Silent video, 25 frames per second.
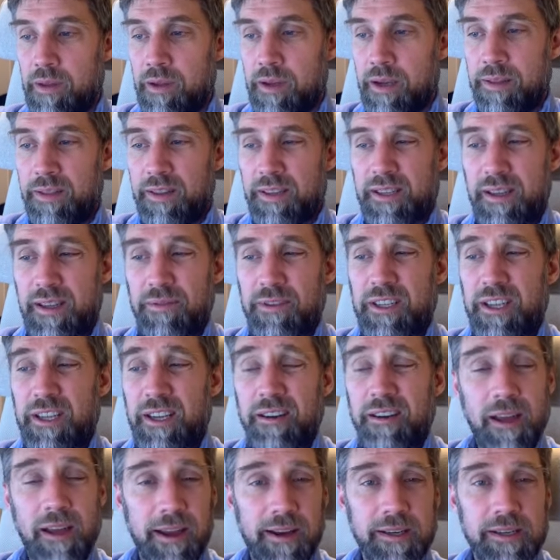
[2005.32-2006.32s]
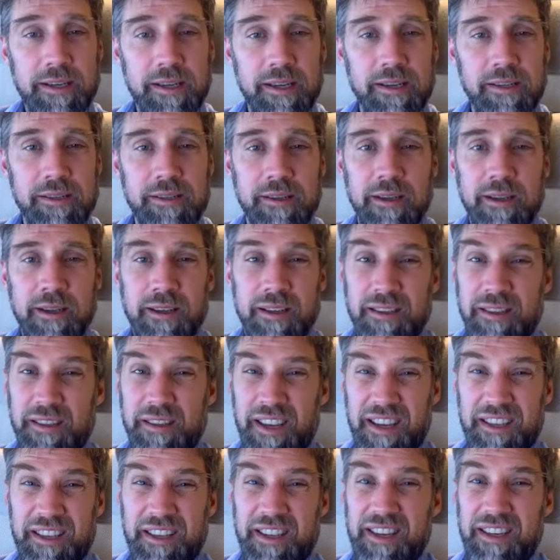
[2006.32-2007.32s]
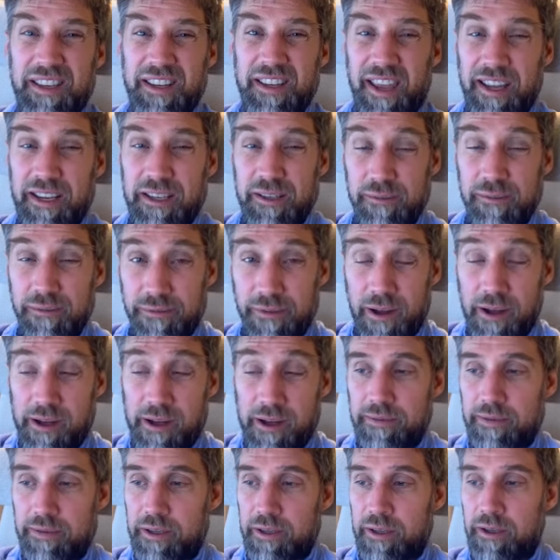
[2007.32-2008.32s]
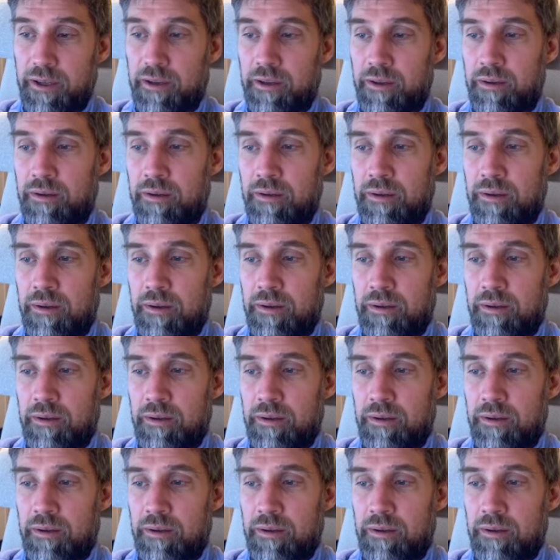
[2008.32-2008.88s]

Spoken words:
In the 1790s, 60 to 85 a year.